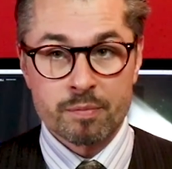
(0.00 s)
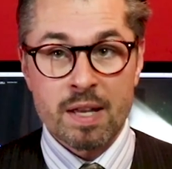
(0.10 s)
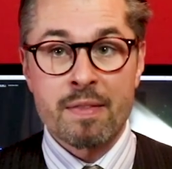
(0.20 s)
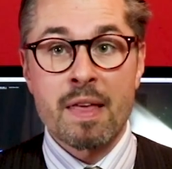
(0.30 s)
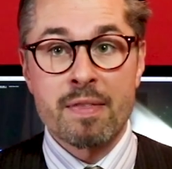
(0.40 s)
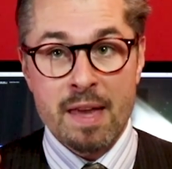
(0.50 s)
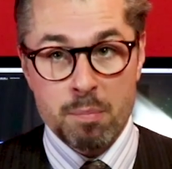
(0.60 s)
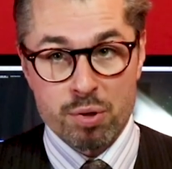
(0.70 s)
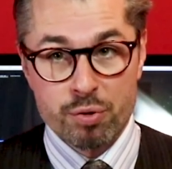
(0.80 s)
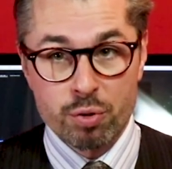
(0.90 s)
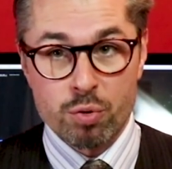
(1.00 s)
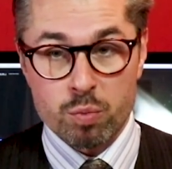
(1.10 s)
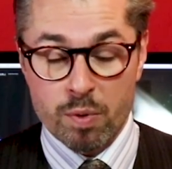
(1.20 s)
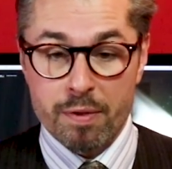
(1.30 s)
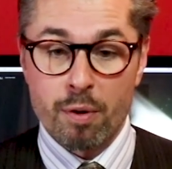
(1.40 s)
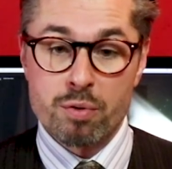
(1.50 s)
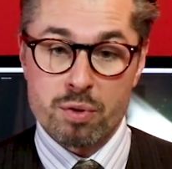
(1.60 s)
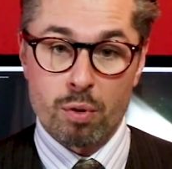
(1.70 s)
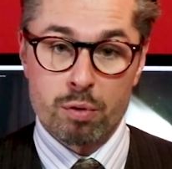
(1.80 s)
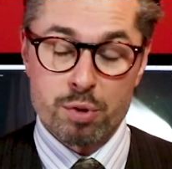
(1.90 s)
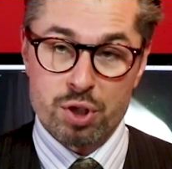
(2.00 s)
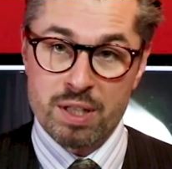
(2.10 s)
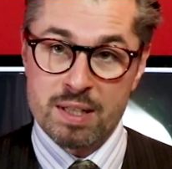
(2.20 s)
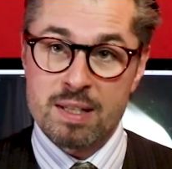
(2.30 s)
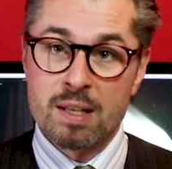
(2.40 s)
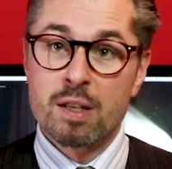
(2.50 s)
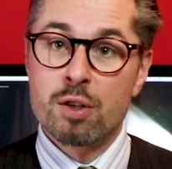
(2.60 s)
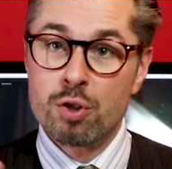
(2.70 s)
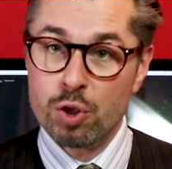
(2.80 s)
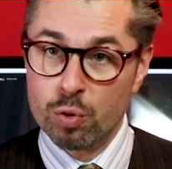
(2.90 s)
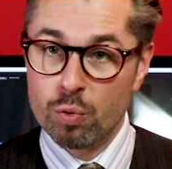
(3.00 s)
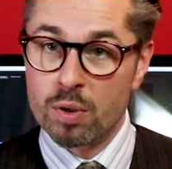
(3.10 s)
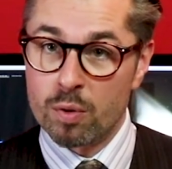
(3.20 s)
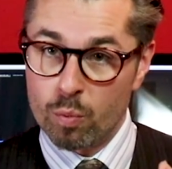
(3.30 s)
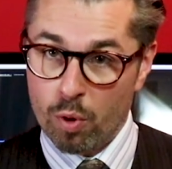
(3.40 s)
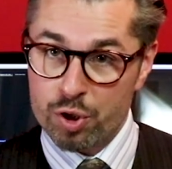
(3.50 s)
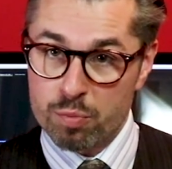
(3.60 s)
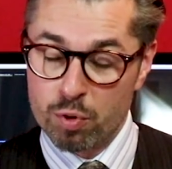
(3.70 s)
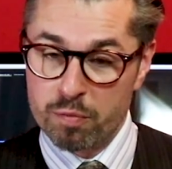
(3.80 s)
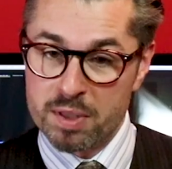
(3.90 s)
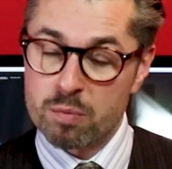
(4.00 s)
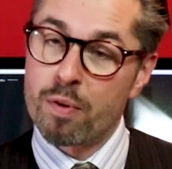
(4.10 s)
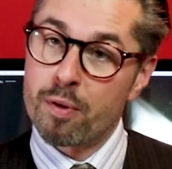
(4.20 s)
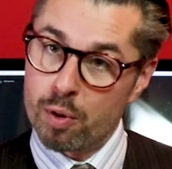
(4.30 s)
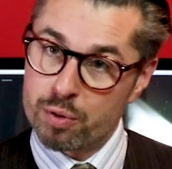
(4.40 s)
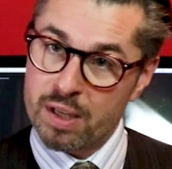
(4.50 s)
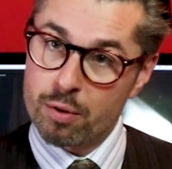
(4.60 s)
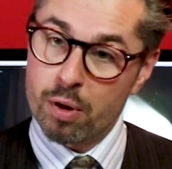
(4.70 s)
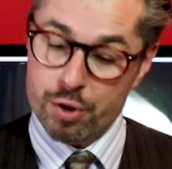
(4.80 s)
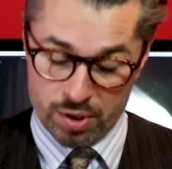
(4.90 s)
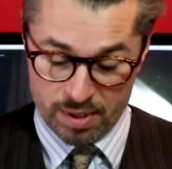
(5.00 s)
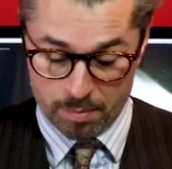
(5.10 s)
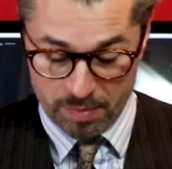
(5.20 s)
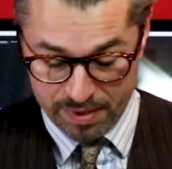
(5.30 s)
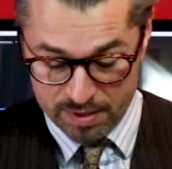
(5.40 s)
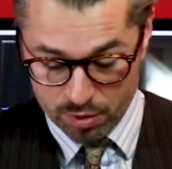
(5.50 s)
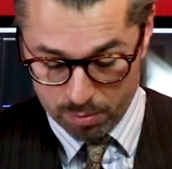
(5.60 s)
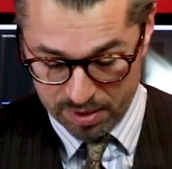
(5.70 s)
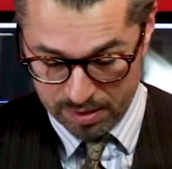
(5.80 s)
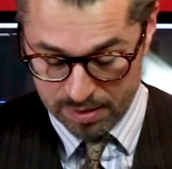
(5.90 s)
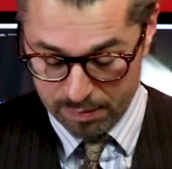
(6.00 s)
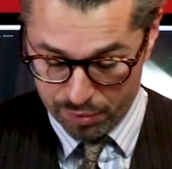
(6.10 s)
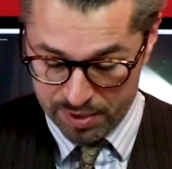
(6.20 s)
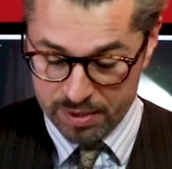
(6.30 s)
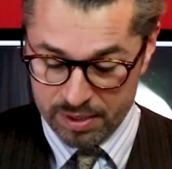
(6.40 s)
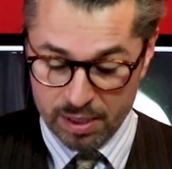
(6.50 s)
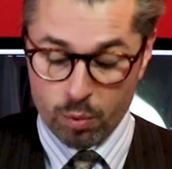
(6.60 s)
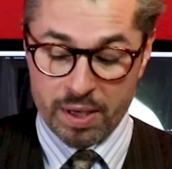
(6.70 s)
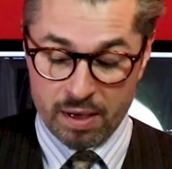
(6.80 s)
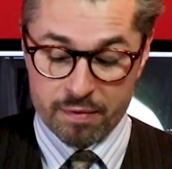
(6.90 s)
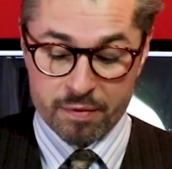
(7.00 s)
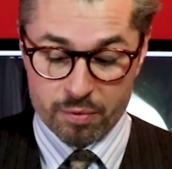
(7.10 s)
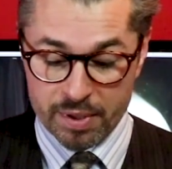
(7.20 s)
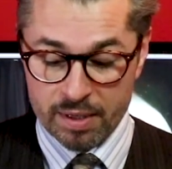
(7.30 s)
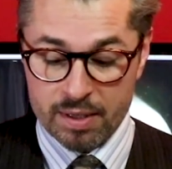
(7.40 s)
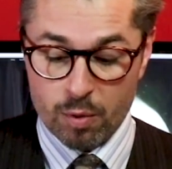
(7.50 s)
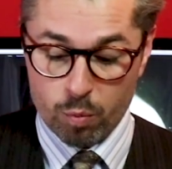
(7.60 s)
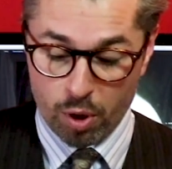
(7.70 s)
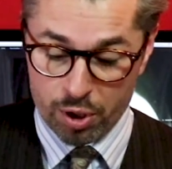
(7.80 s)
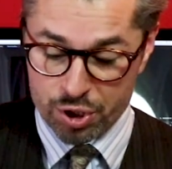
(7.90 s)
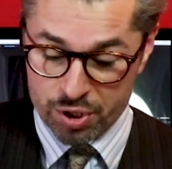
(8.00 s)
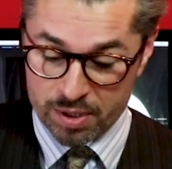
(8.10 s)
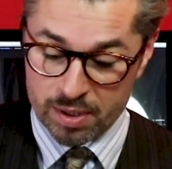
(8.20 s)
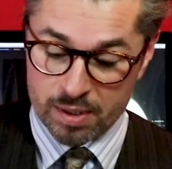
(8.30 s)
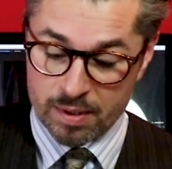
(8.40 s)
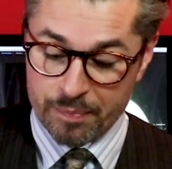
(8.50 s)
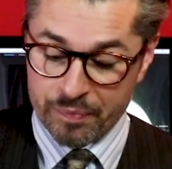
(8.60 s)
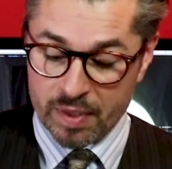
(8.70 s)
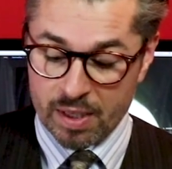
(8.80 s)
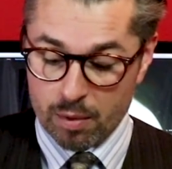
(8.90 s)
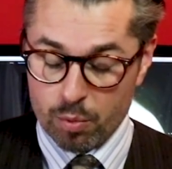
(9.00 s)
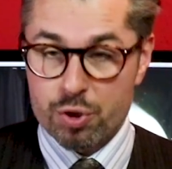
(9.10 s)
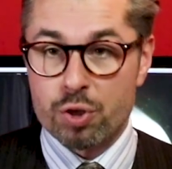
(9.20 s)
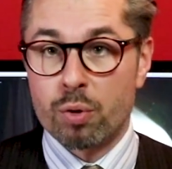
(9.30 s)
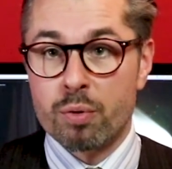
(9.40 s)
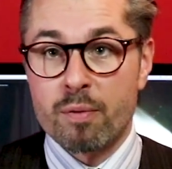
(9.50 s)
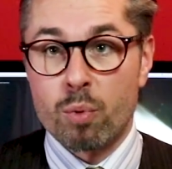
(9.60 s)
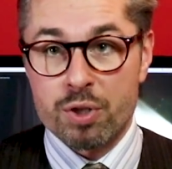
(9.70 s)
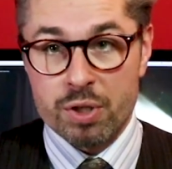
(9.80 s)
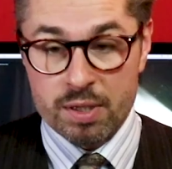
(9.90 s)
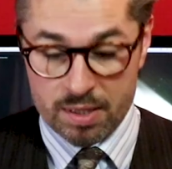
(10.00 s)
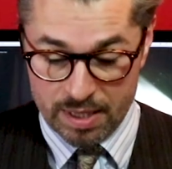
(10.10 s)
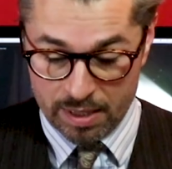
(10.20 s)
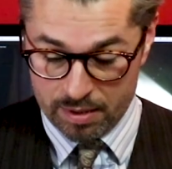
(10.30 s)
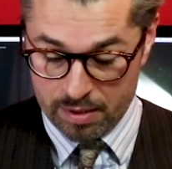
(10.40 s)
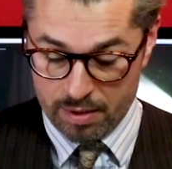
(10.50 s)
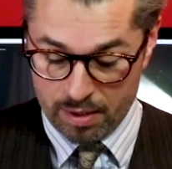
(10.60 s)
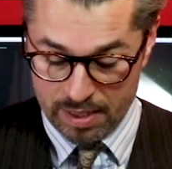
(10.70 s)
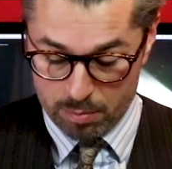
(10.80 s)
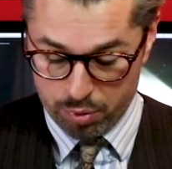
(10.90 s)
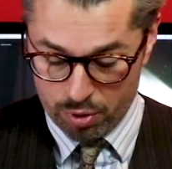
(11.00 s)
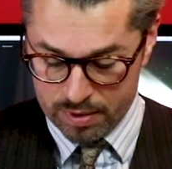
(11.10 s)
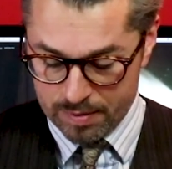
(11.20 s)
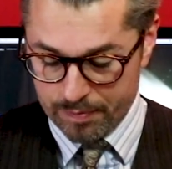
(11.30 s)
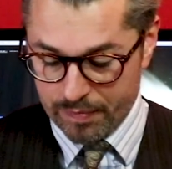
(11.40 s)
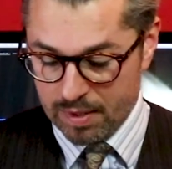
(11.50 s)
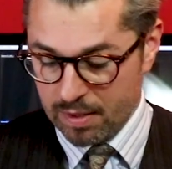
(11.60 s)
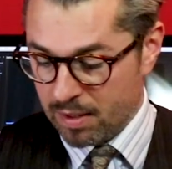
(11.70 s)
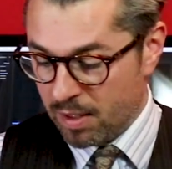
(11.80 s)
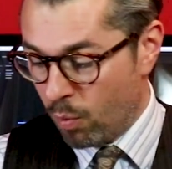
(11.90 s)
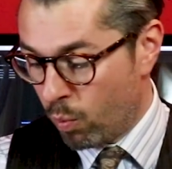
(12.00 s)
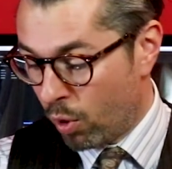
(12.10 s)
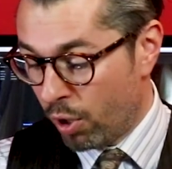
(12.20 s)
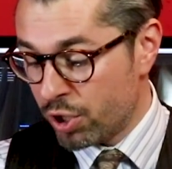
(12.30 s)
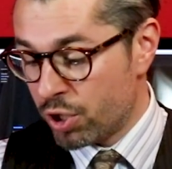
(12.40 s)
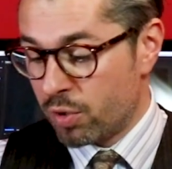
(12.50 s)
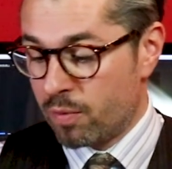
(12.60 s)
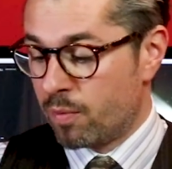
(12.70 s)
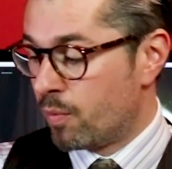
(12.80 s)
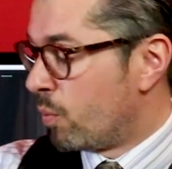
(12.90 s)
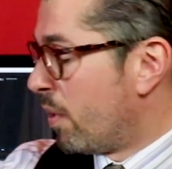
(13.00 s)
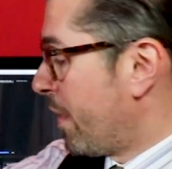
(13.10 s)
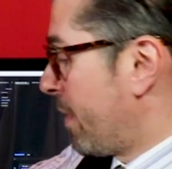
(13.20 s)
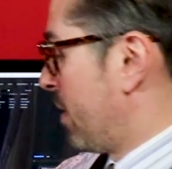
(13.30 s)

and then they produce with those old machines new watch movements with the old technology. But this is completely different. Here we have really a watch, and I will show you the watch in a second in the light box. A watch with